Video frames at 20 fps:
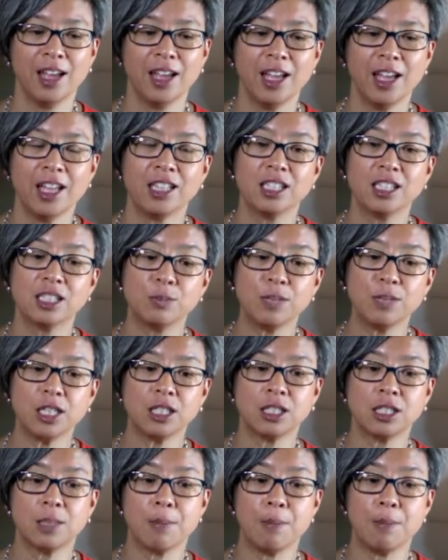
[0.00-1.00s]
This
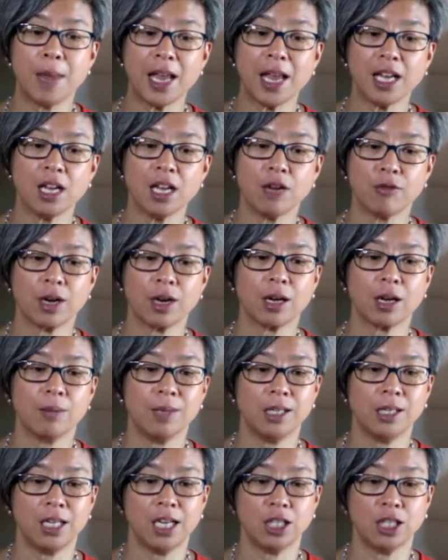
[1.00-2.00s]
means making a
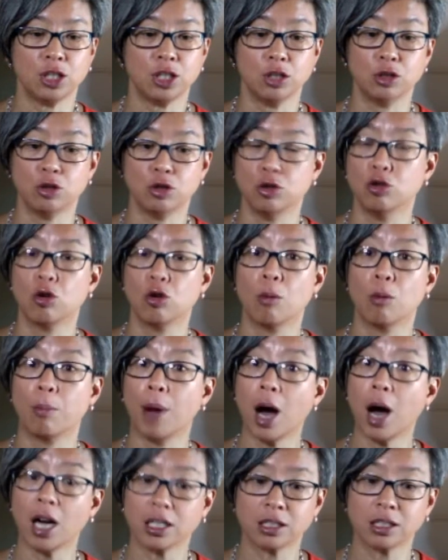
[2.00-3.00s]
recommendation to your
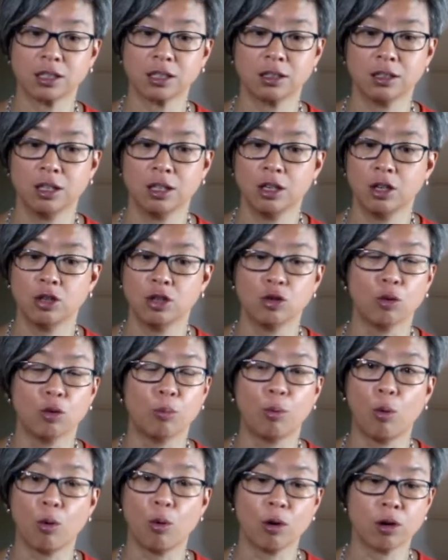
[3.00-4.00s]
boss, your
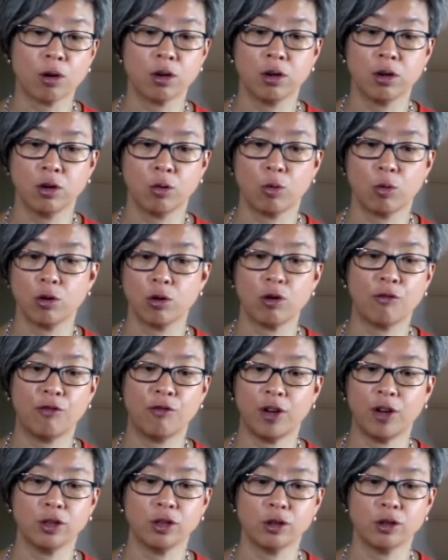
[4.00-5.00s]
board, or your
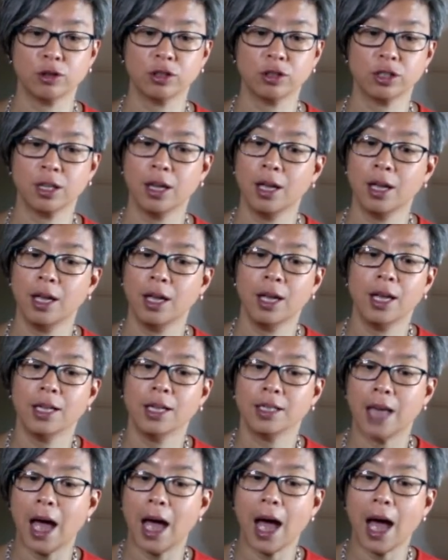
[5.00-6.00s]
funders
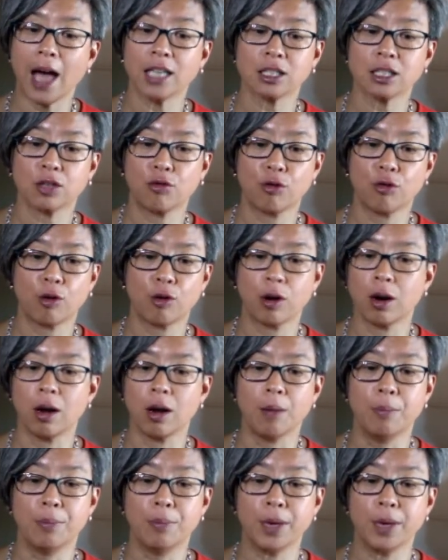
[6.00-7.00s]
to ask for a
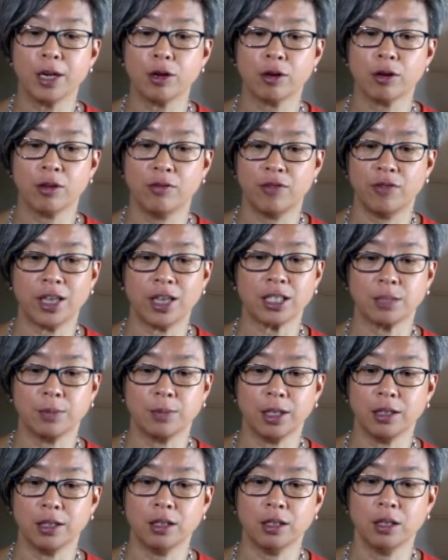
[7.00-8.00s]
bigger
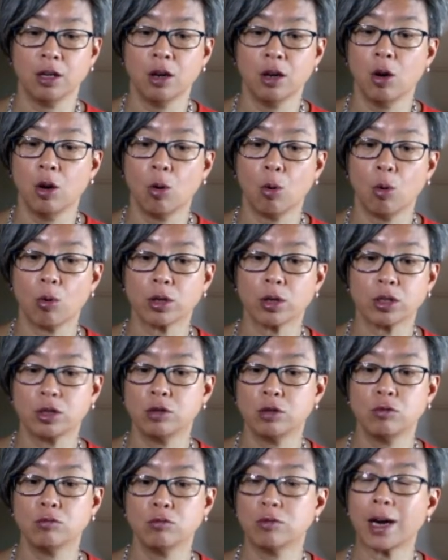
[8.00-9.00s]
investment or
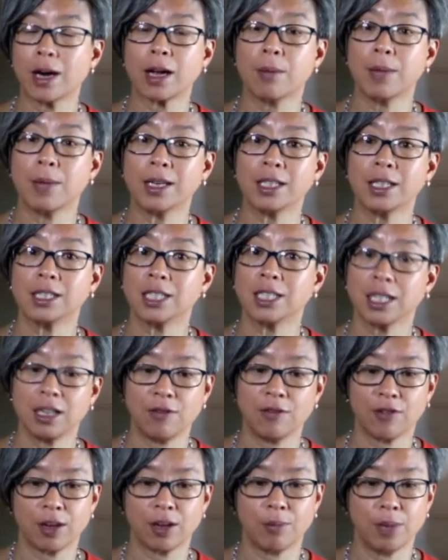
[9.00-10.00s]
to recommend a
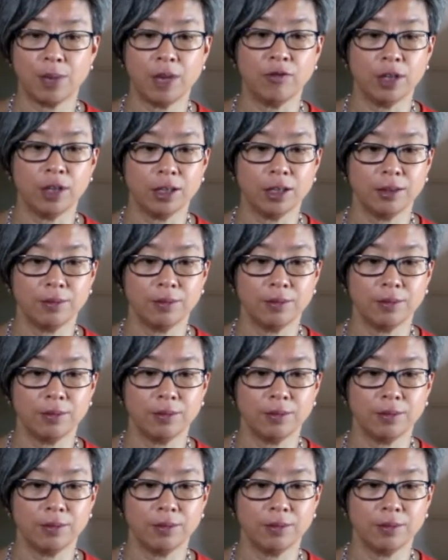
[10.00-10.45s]
significant pivot.